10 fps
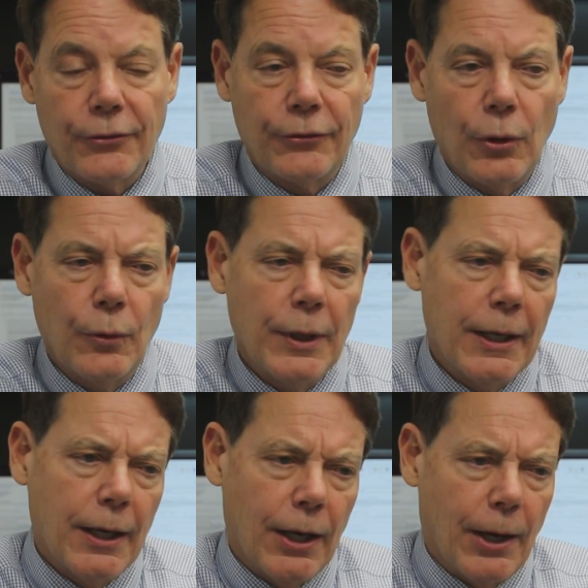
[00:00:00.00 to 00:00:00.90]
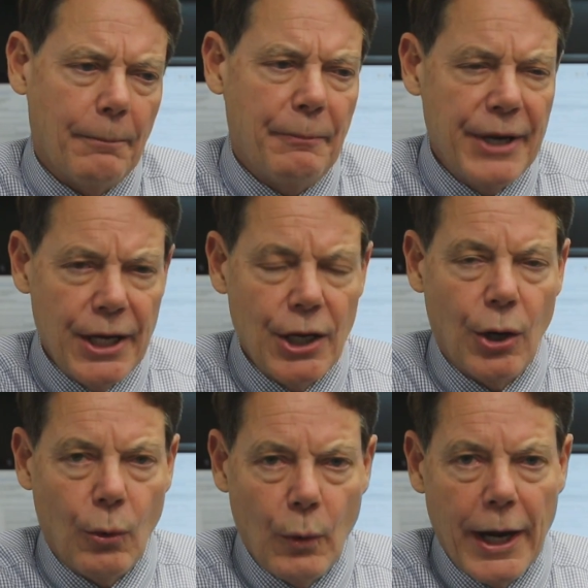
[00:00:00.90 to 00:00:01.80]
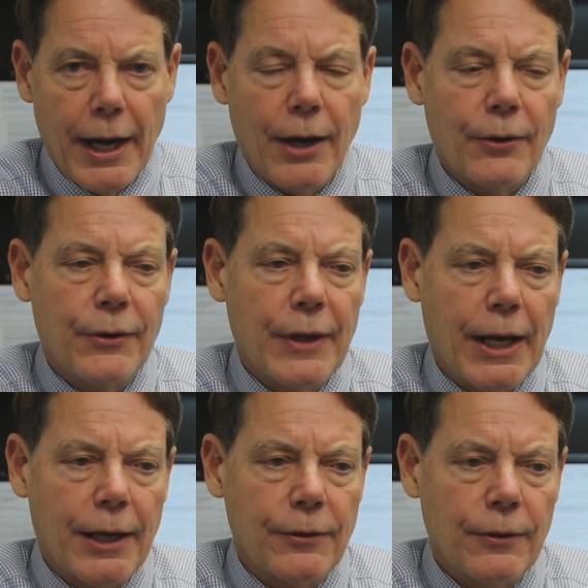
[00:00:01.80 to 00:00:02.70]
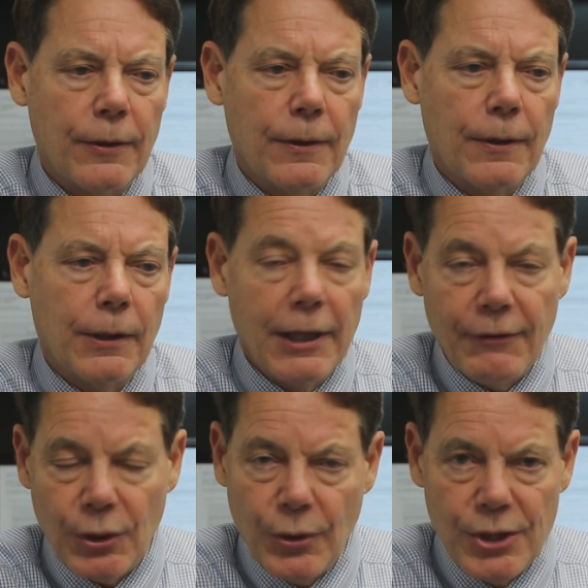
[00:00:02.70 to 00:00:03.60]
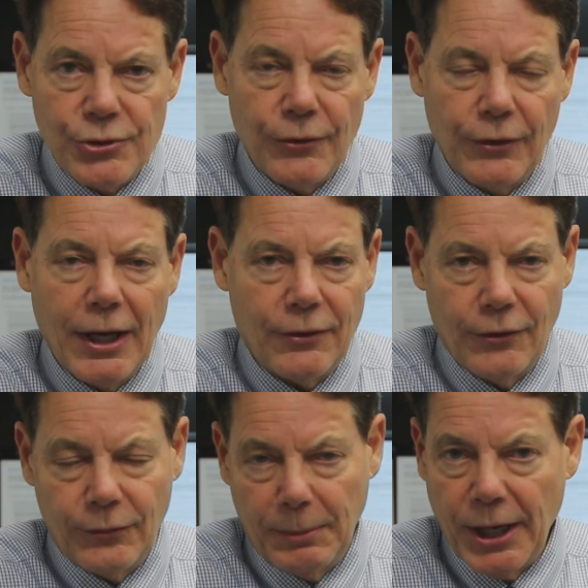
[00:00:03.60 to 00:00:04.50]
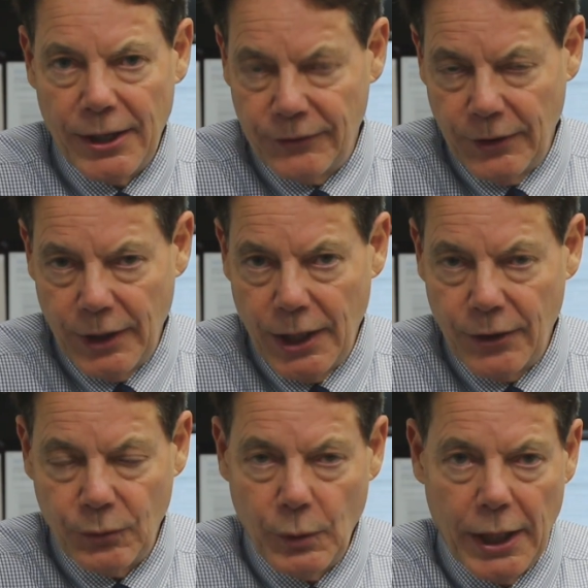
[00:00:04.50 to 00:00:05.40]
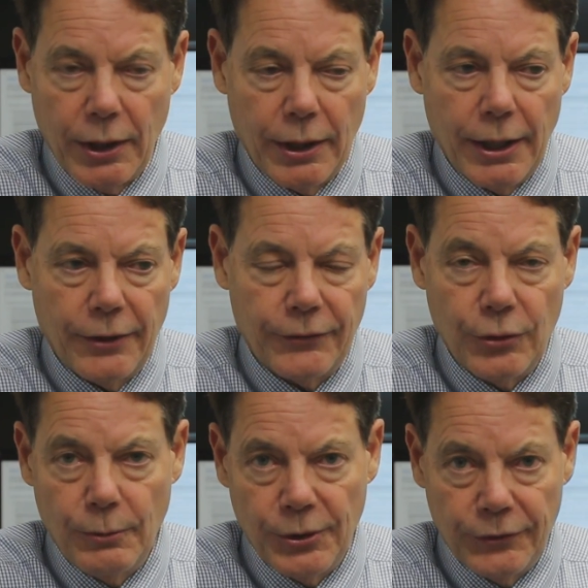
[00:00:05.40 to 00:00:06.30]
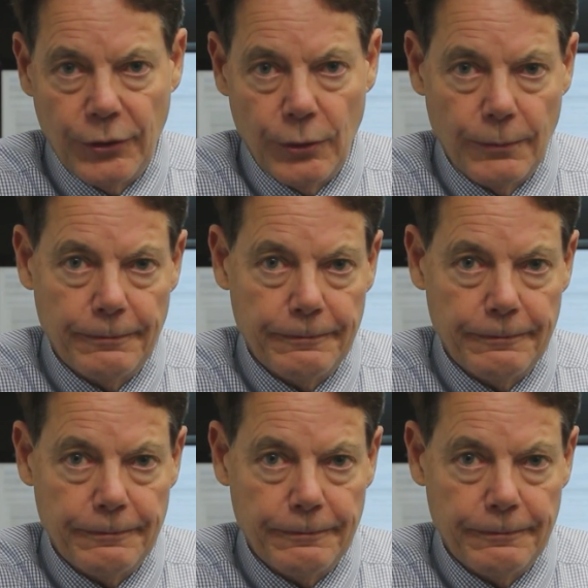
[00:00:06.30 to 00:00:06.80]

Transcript: So be aware that living creatures get displaced as well as humans do.